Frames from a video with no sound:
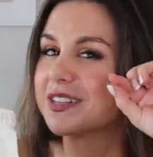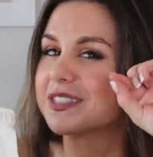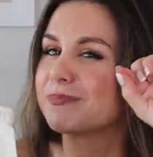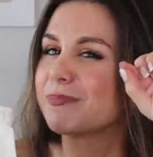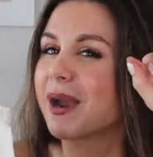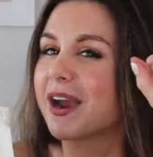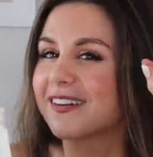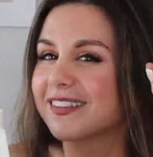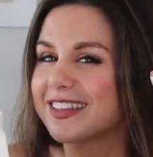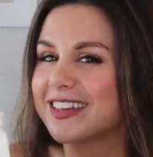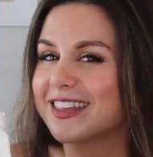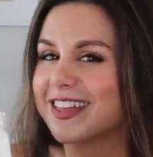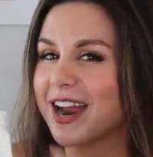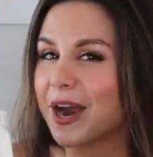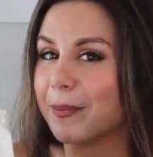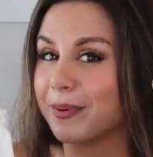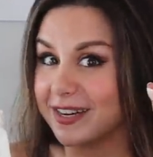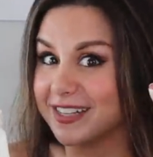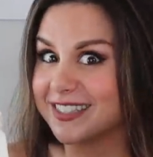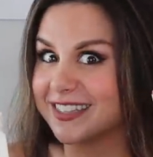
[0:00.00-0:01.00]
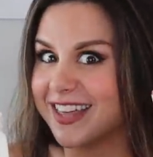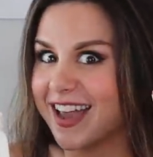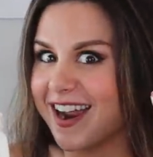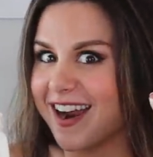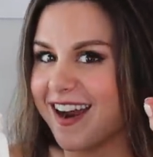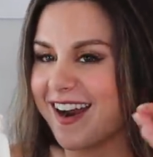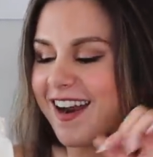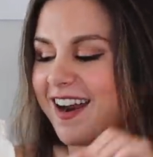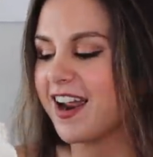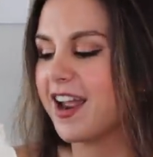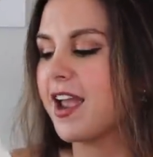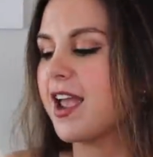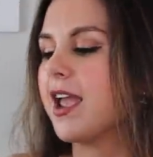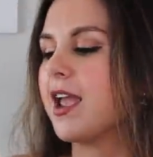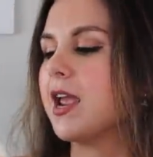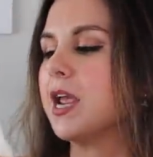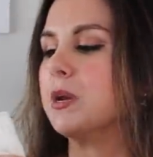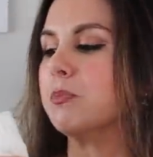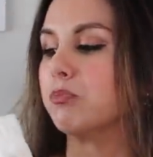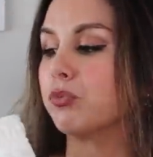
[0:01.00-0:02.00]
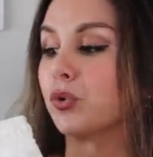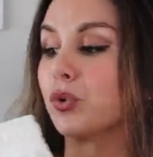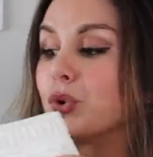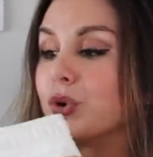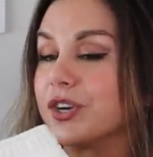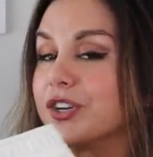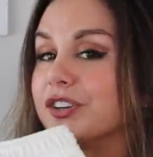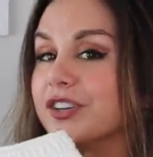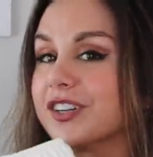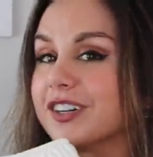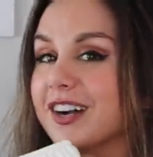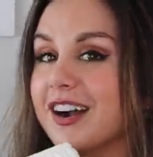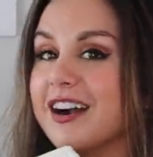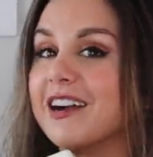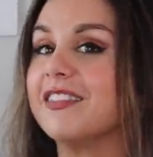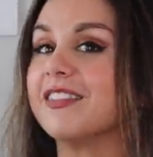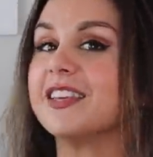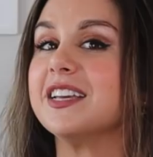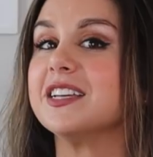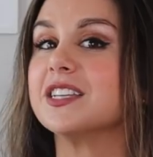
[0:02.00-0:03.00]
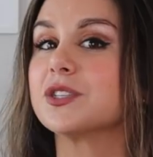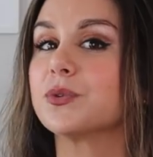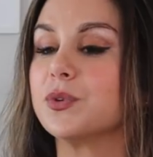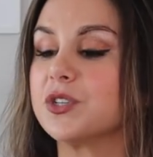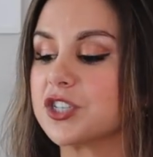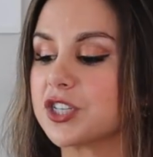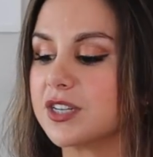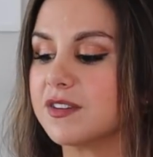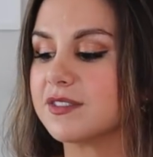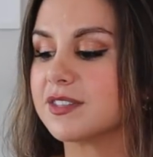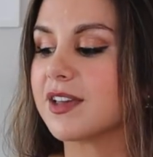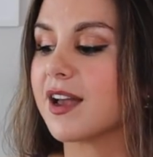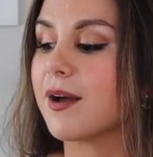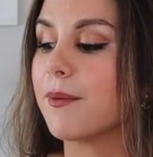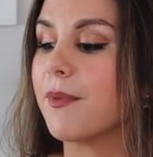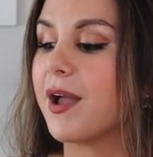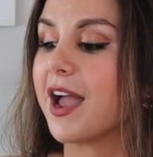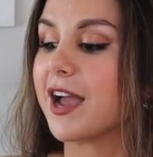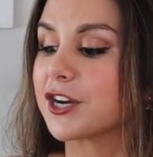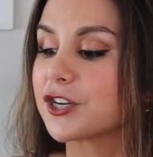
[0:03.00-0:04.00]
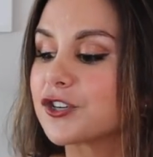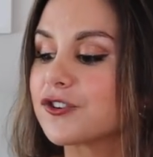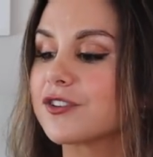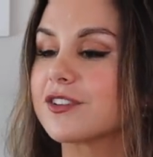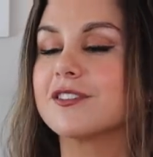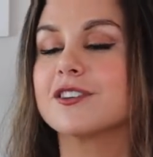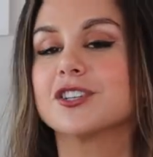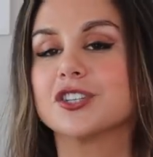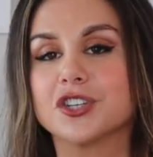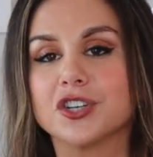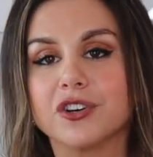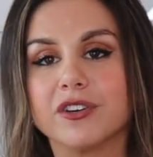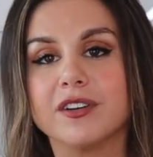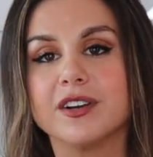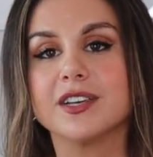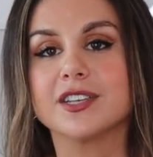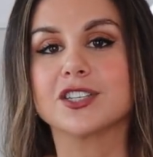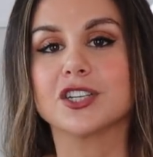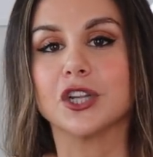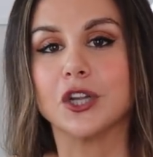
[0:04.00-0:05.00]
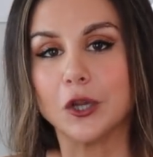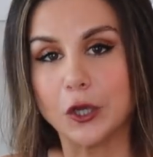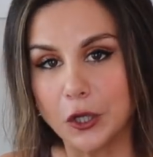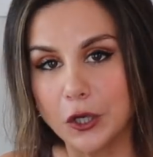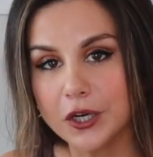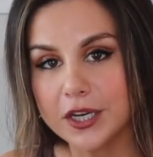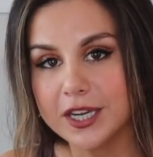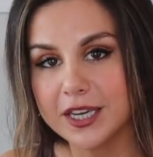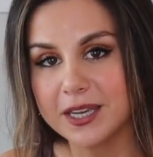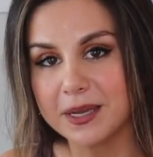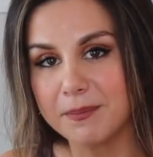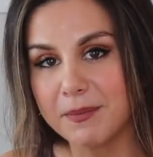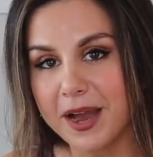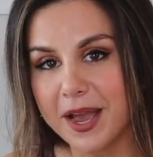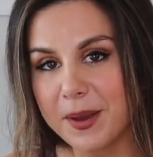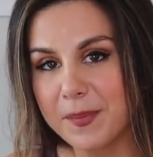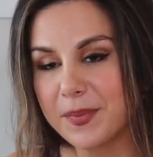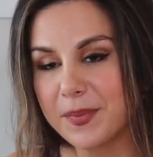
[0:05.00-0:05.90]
It's barely there, but it's there, embroidered on these, which gives that extra luxurious look in my